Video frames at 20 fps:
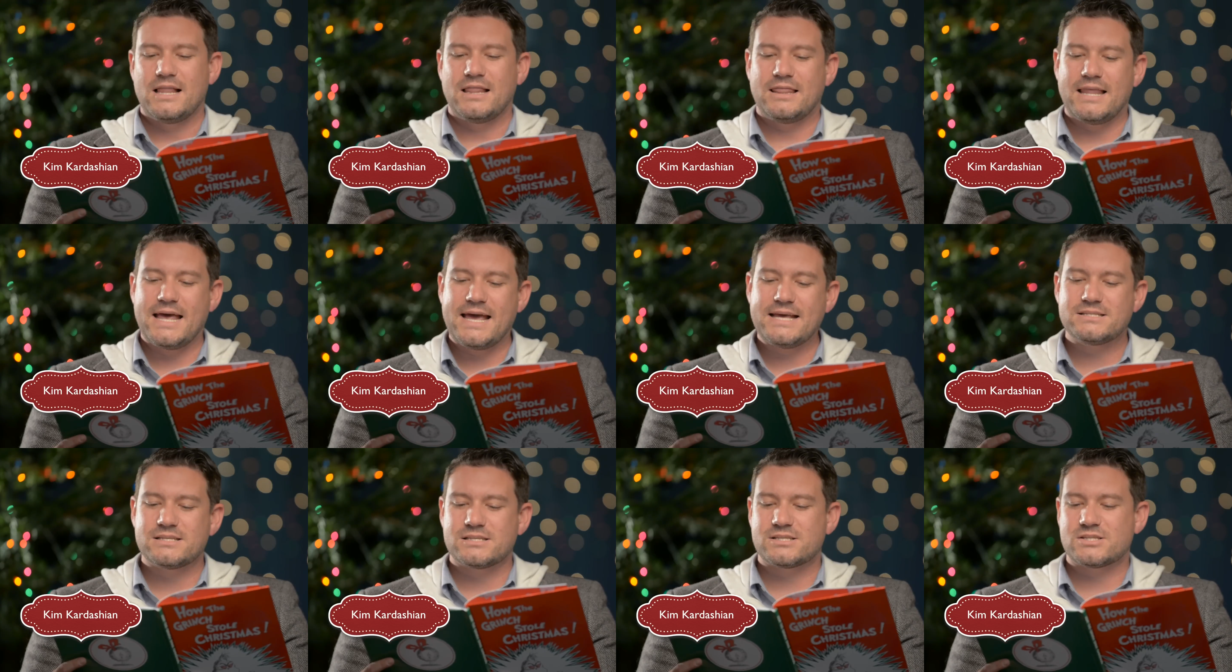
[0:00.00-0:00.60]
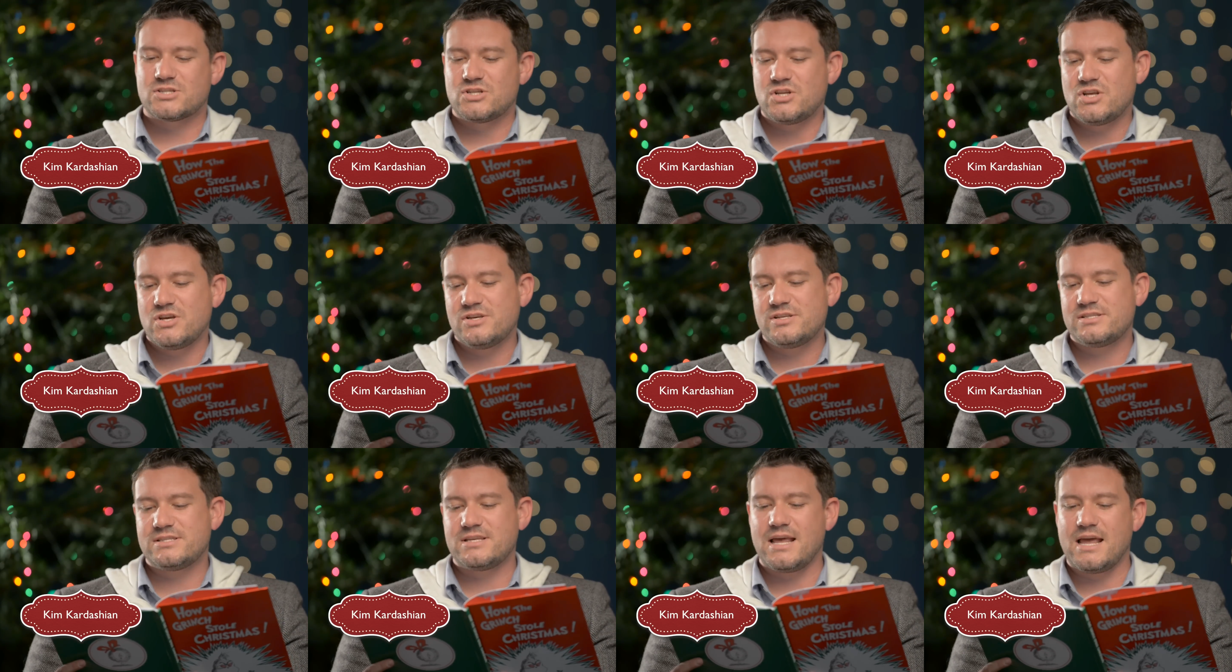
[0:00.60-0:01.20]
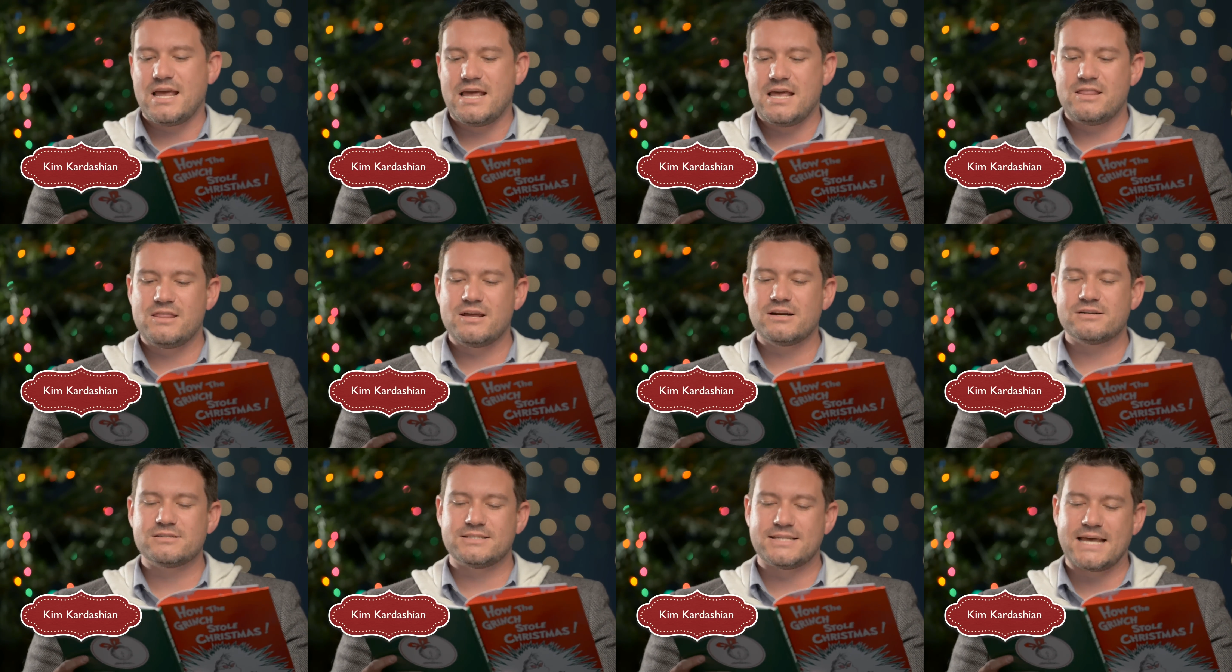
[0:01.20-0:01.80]
lays a snooze in
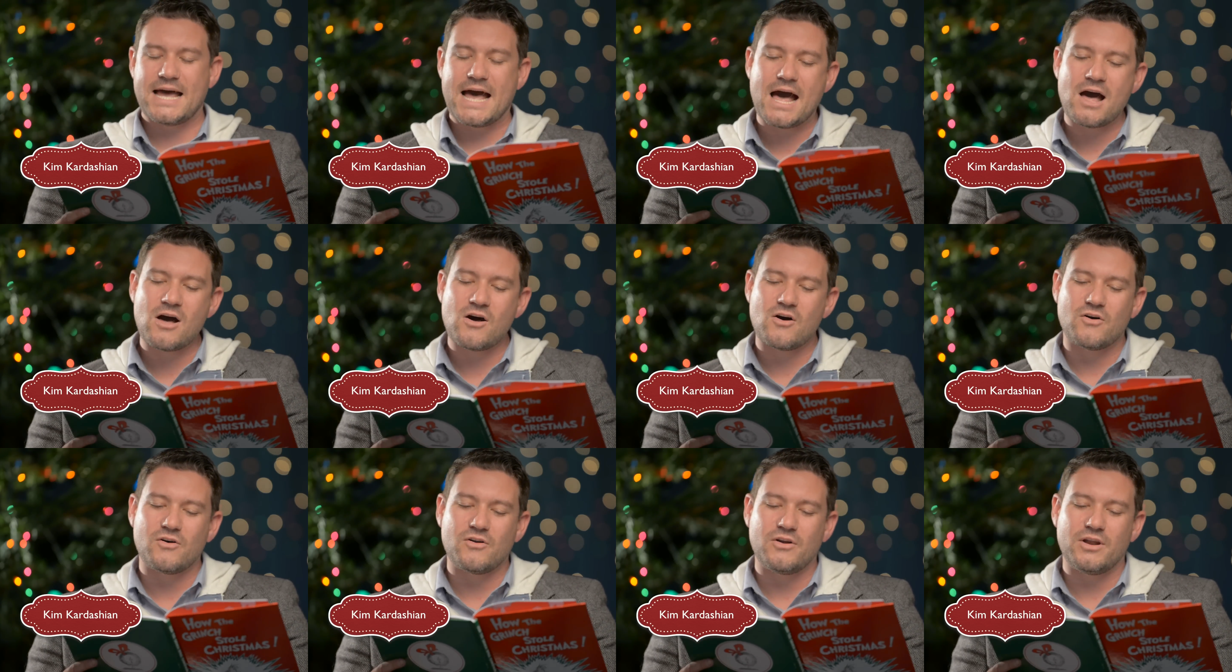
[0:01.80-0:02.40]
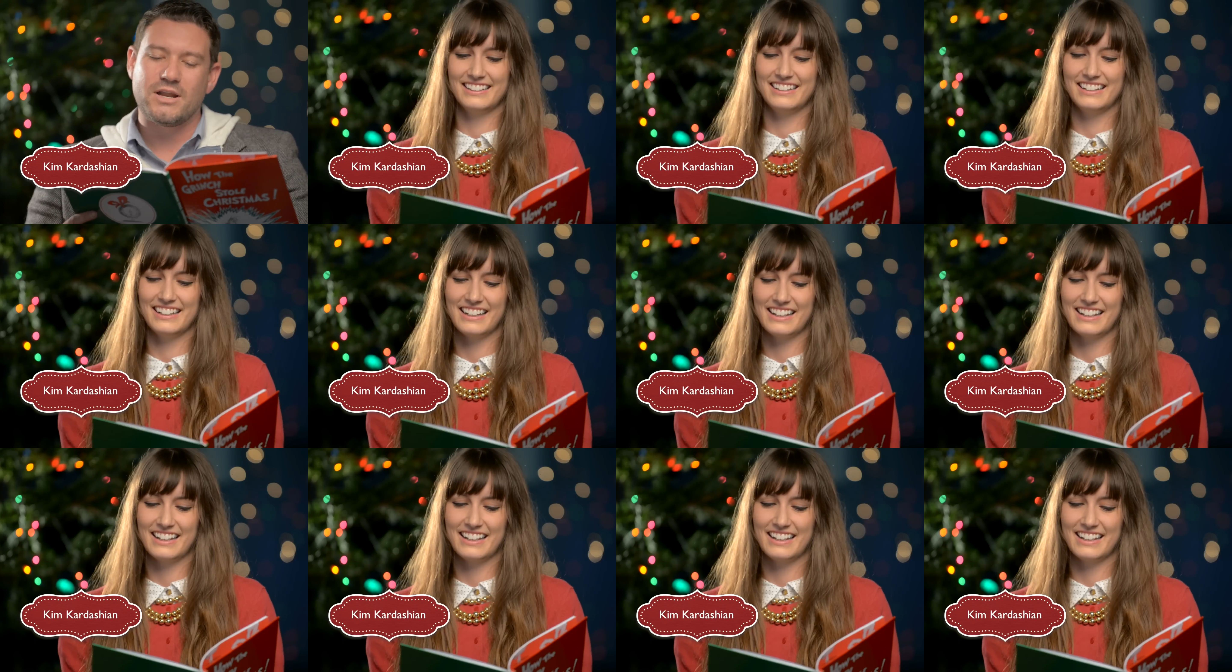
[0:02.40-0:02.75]
their town.